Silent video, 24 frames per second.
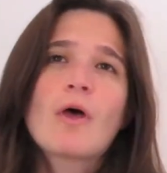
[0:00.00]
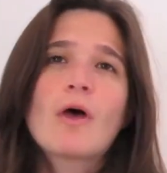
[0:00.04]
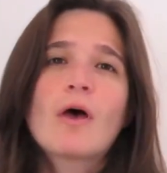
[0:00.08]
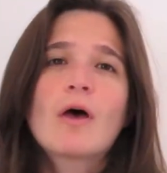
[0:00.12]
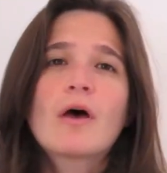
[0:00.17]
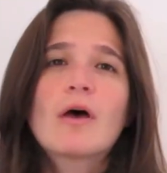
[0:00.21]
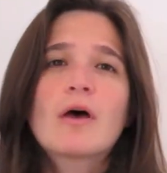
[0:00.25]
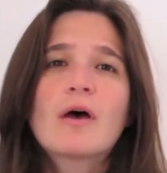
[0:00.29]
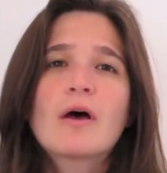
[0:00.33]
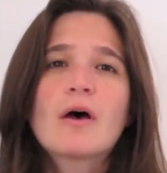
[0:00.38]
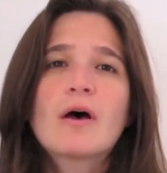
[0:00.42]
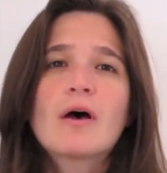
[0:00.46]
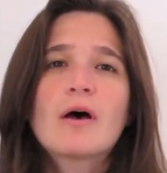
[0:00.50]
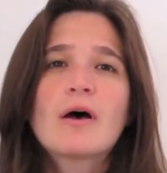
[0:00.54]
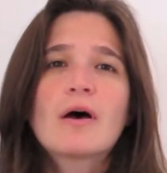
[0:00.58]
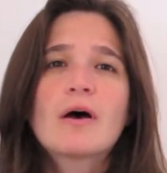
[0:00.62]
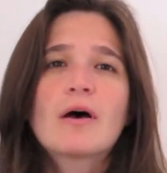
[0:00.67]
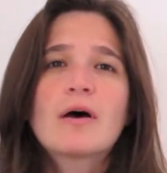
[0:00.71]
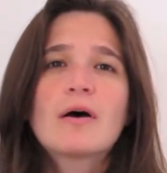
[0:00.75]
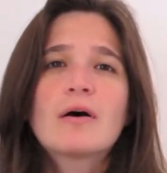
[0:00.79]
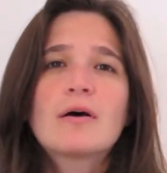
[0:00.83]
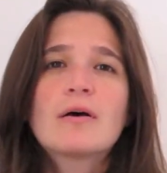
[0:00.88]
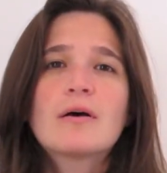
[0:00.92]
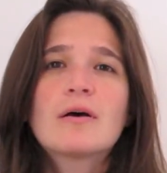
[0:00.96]

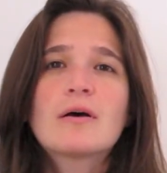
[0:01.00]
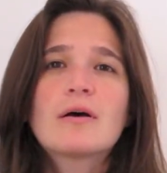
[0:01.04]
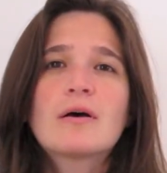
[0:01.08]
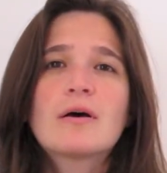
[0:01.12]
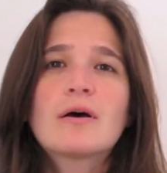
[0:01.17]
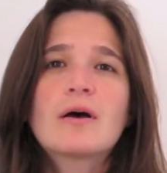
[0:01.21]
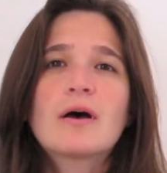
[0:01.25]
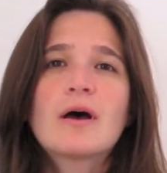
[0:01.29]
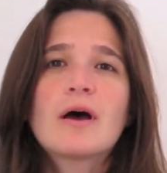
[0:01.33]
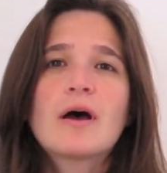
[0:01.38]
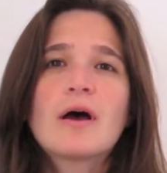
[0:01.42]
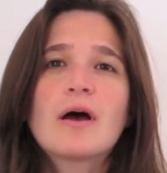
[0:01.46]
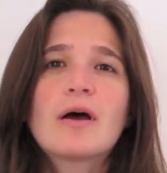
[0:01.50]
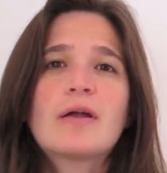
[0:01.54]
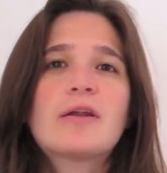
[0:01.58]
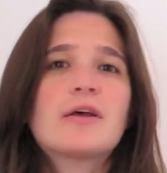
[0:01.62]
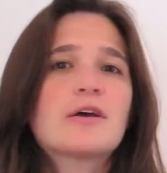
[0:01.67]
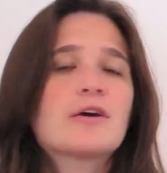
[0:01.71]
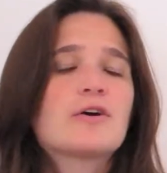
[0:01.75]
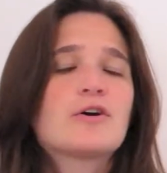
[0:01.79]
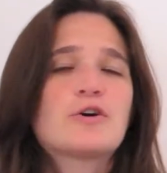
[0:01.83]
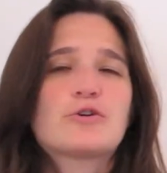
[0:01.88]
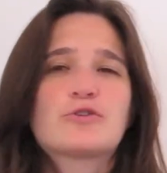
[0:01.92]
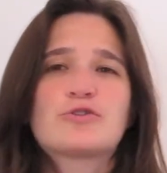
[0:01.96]
And
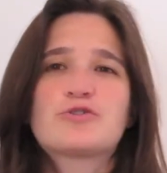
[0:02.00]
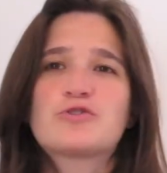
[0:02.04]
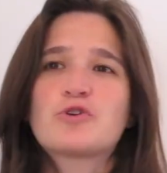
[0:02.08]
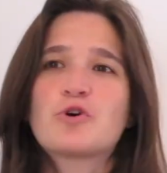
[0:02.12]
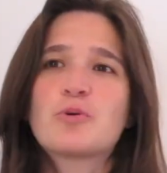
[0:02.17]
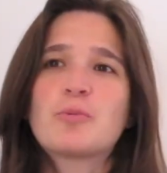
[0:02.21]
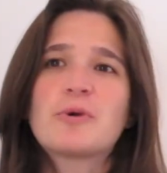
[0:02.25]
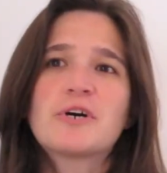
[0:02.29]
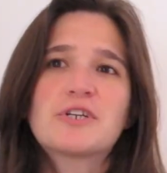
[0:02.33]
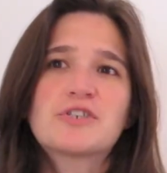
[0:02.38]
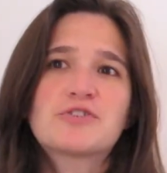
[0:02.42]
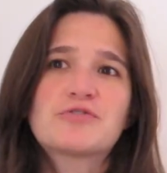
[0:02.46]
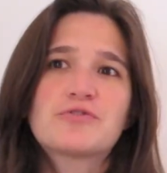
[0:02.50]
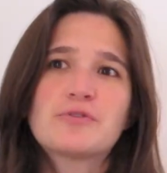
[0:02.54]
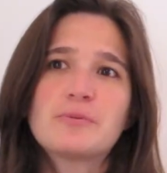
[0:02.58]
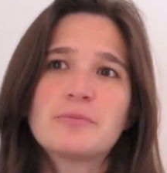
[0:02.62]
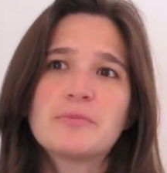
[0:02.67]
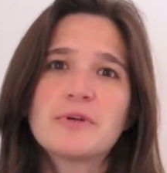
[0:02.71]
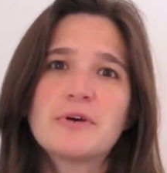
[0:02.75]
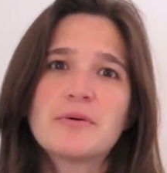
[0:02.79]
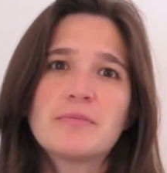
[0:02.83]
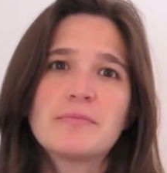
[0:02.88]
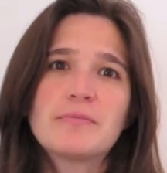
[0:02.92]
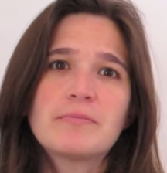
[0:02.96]
I got so much from
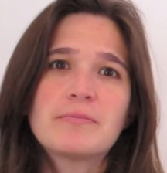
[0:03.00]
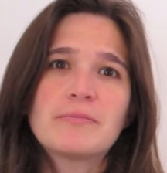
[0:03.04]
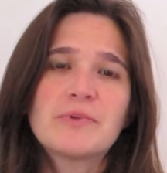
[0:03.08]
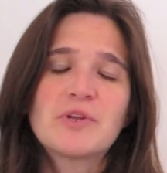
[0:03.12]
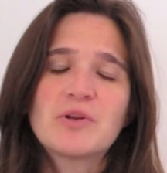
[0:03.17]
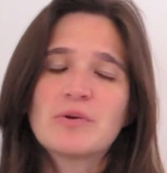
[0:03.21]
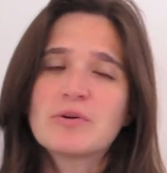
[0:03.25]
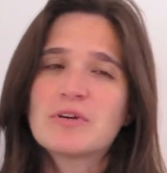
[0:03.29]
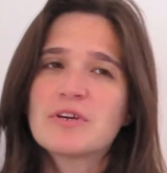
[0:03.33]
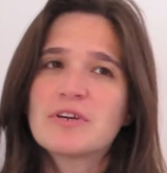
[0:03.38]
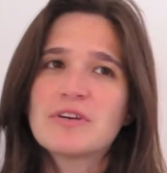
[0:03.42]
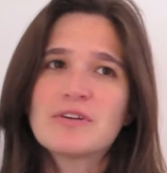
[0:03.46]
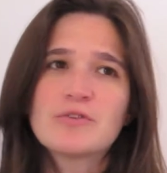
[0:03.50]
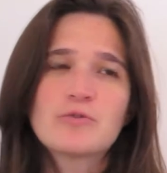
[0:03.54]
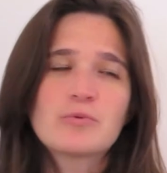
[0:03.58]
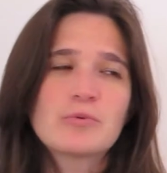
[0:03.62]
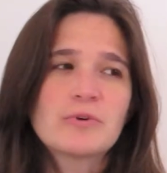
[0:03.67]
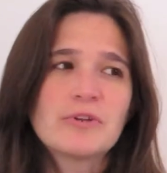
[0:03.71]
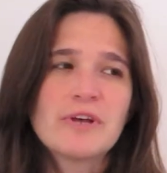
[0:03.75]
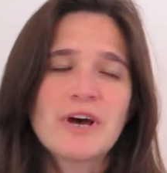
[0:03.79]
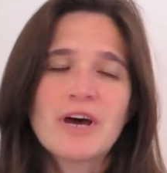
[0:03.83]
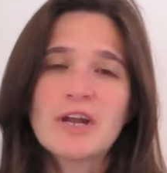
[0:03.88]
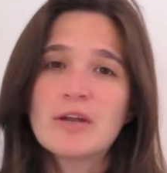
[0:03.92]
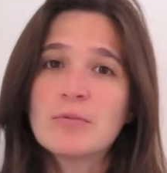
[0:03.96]
them. Kids
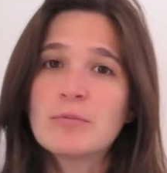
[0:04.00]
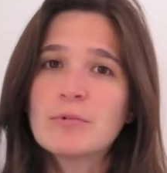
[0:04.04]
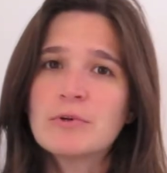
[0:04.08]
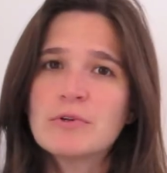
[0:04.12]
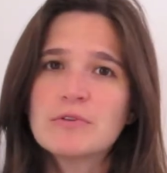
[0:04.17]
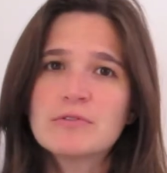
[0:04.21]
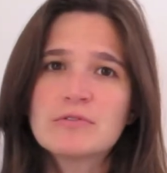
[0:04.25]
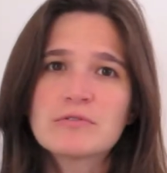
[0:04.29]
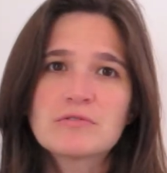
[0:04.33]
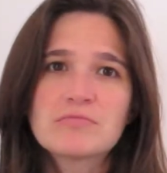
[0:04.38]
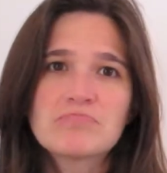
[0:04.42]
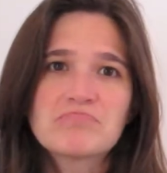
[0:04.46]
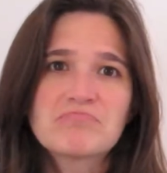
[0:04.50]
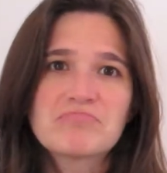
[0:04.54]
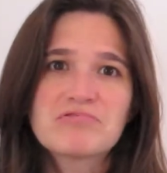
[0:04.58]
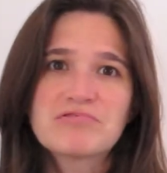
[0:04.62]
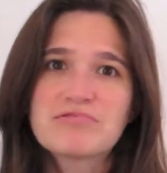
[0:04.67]
with animals.